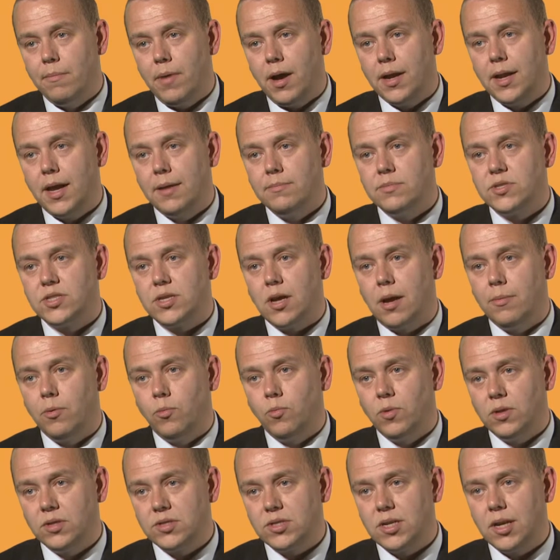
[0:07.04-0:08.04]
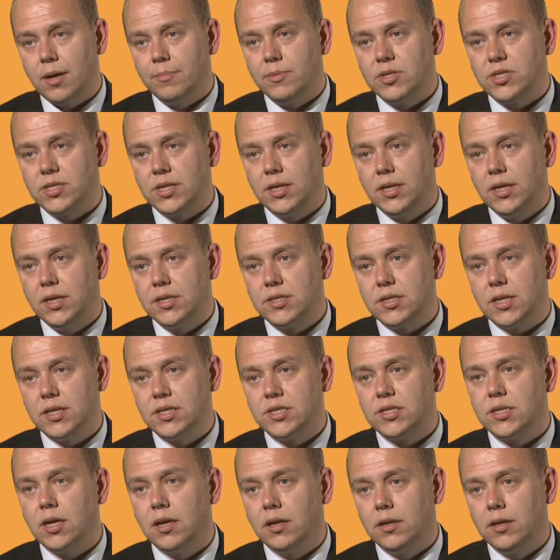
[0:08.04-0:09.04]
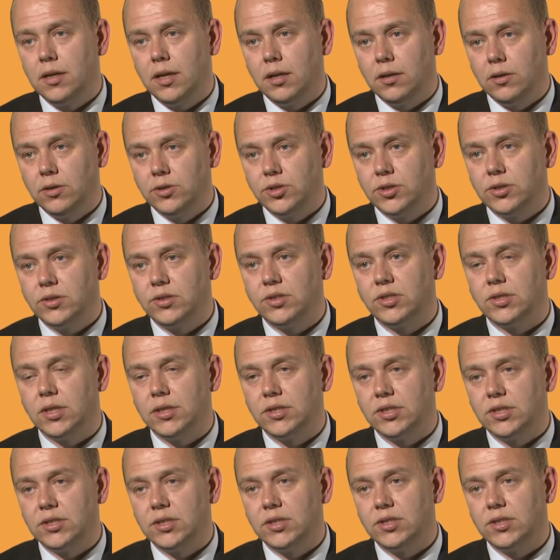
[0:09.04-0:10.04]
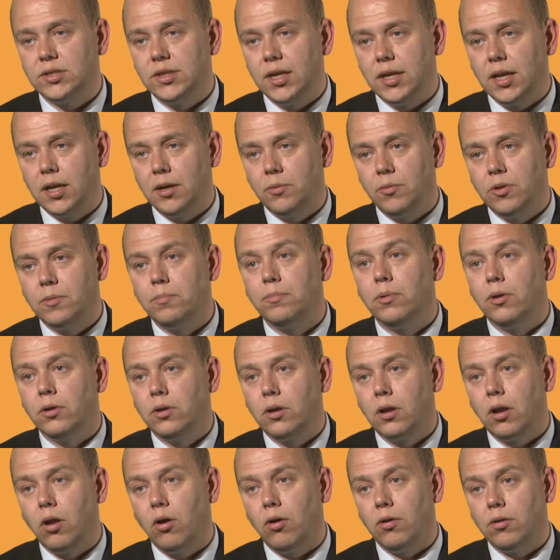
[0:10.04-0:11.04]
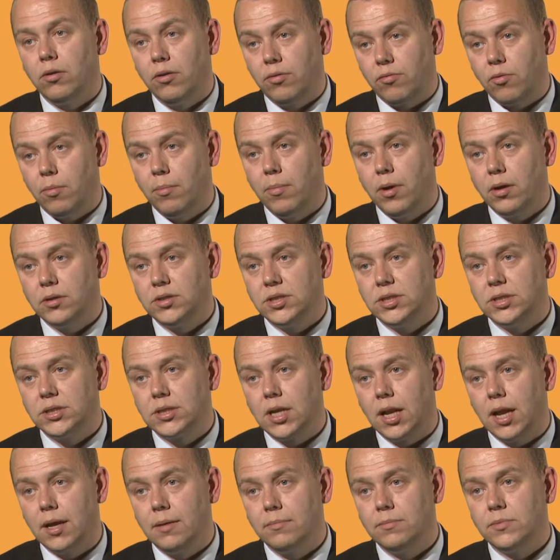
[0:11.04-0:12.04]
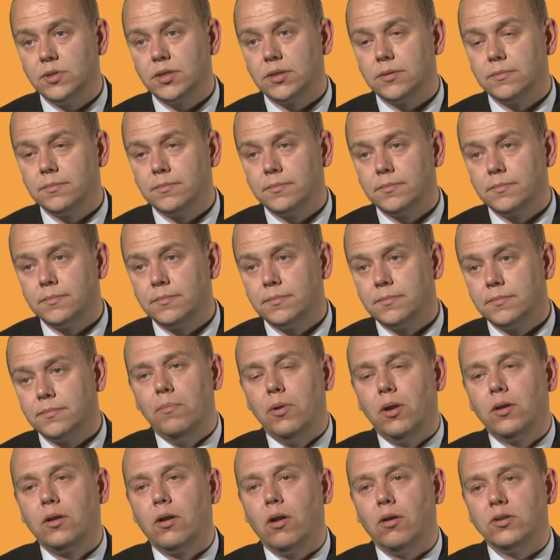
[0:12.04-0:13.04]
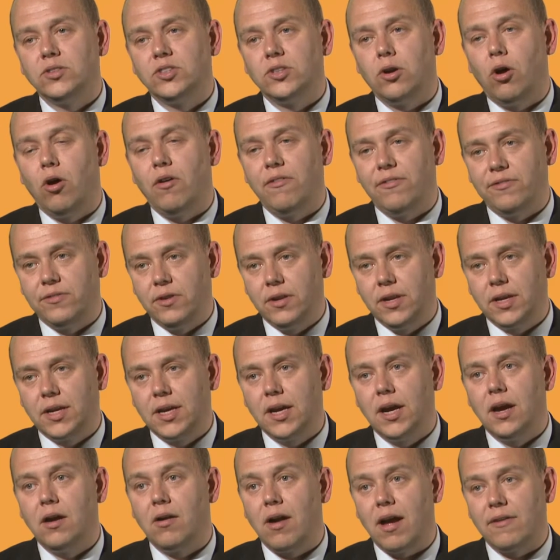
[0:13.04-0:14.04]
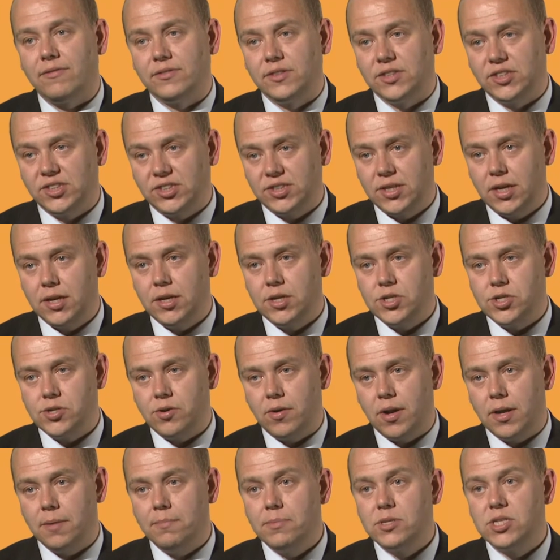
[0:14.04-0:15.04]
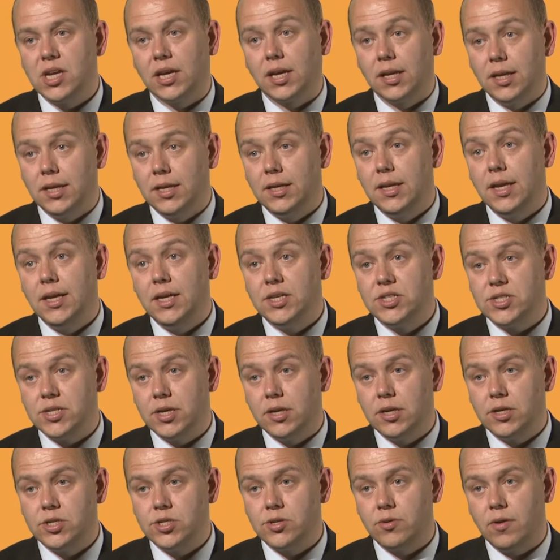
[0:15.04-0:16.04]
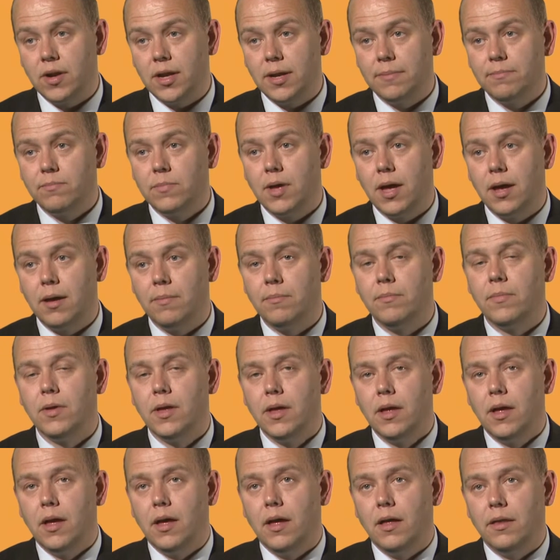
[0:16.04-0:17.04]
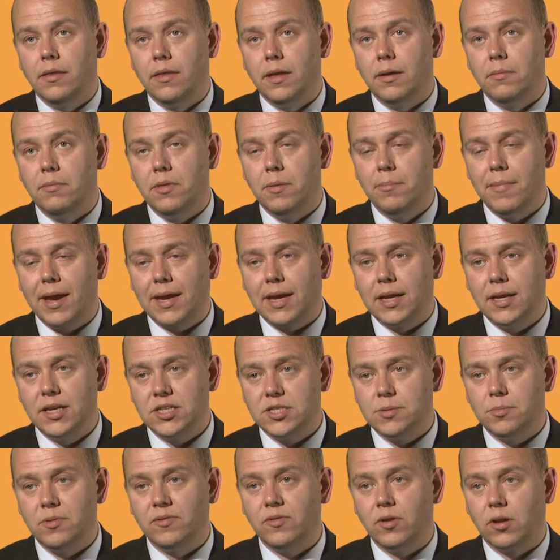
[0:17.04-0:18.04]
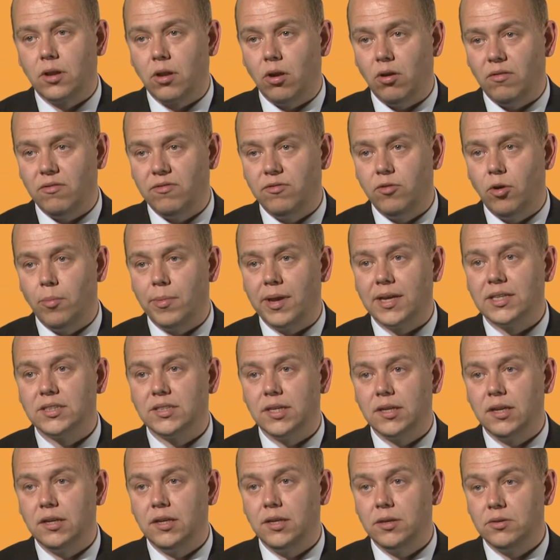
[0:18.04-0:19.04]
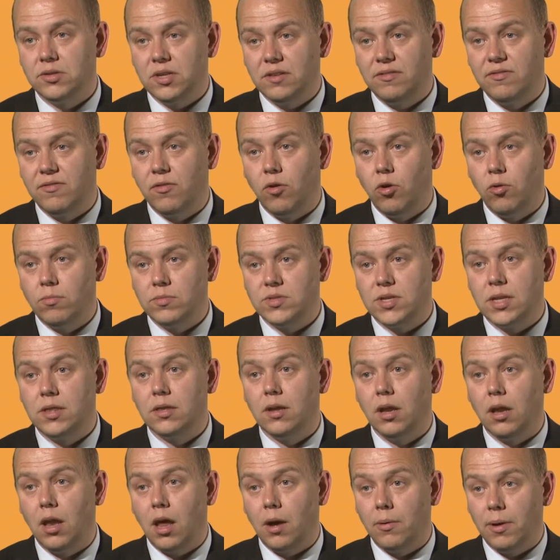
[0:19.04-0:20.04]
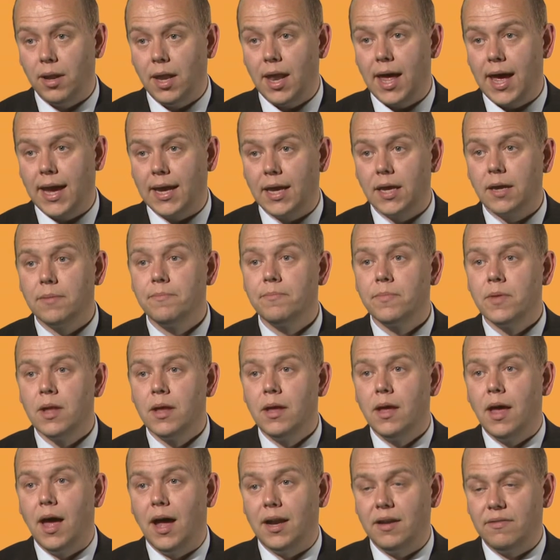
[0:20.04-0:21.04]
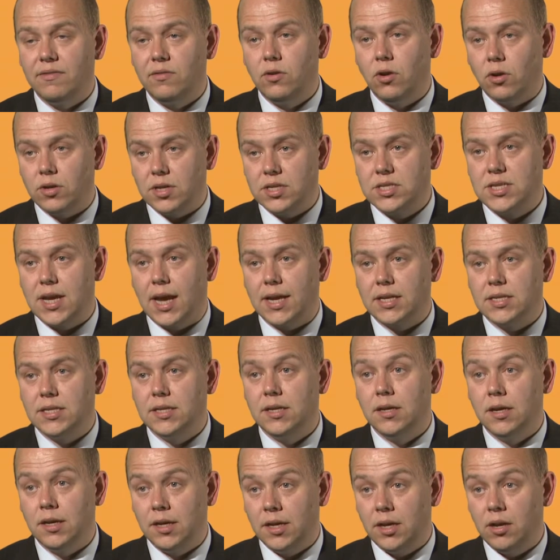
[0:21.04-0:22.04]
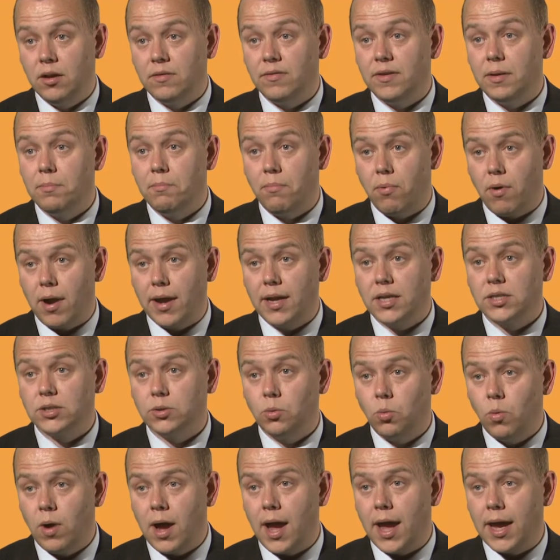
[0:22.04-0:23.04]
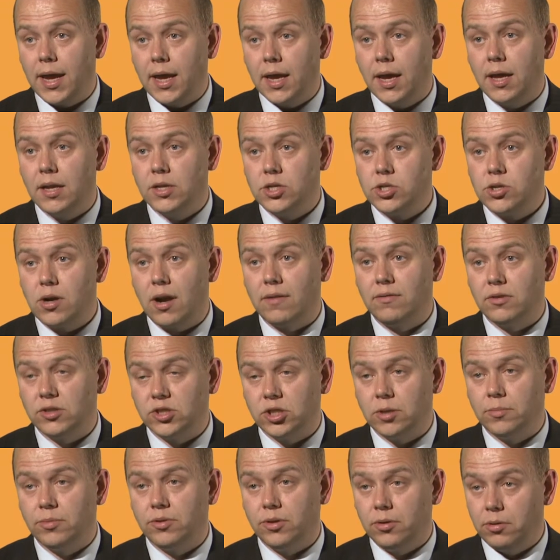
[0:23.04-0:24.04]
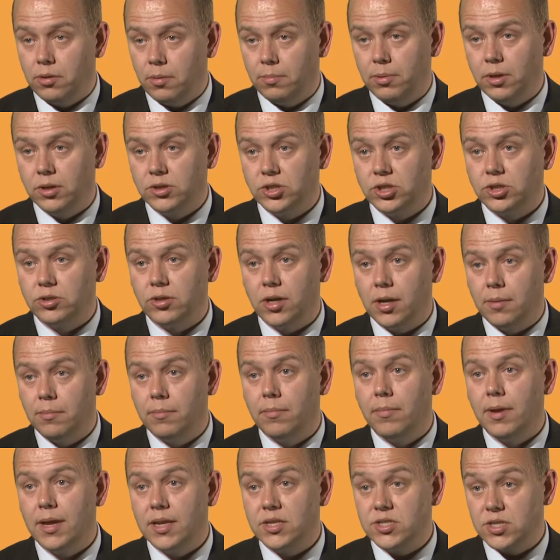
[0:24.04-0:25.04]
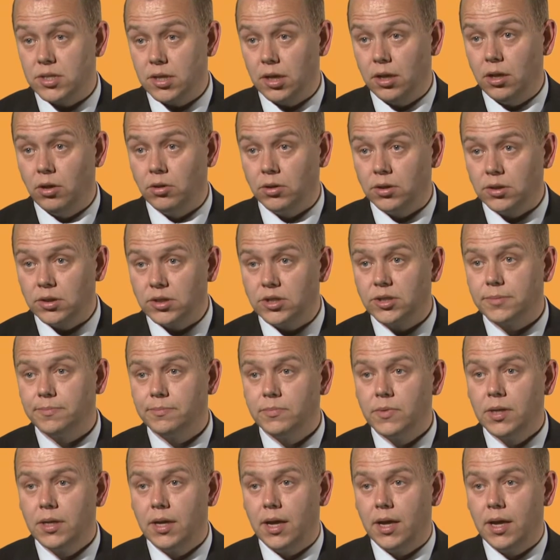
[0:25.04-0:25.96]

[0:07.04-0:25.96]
My name's Simon Wilson. I'm a senior solicitor at Neil Hudgell Solicitors dealing with blood clot and thrombosis claims. Blood clots often occur after surgery, particularly knee surgery. The mechanism of the clot forming is that it usually forms in the lower leg, and if not detected early enough, it breaks away and travels up through the bloodstream into the lungs.